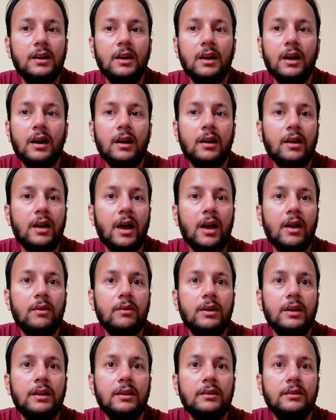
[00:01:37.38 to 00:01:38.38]

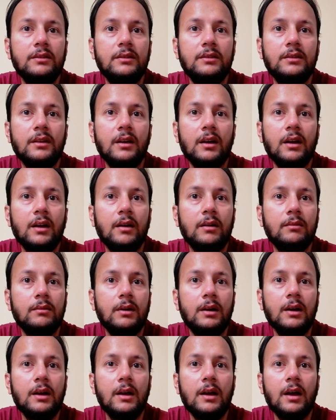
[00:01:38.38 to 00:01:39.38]
Harry's
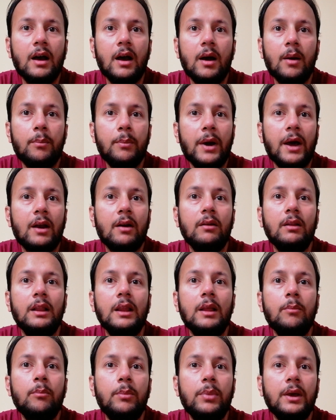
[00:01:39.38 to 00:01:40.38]

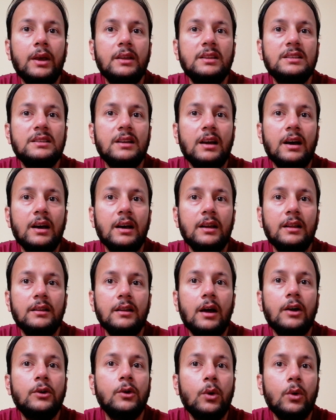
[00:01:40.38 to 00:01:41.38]

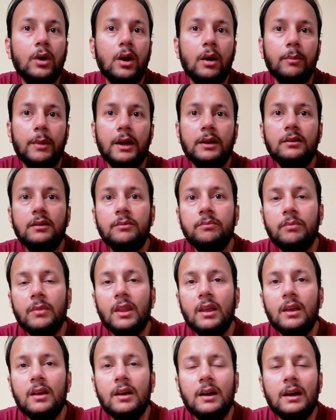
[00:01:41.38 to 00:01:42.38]
Paralympic-style tournament.
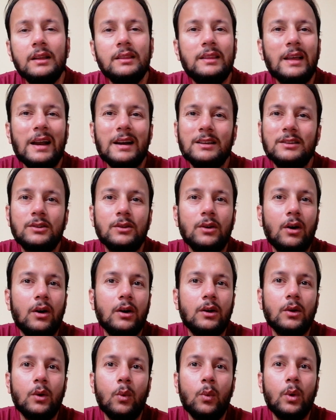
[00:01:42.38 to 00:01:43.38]
That's
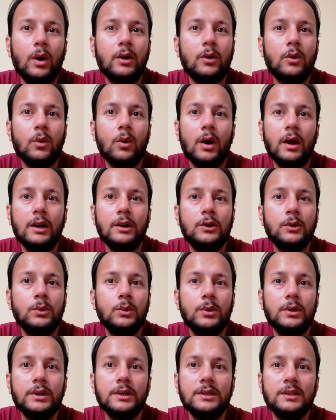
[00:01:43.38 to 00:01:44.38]
not what royal
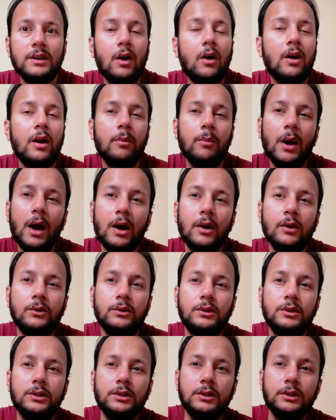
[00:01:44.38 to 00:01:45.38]
tours are about.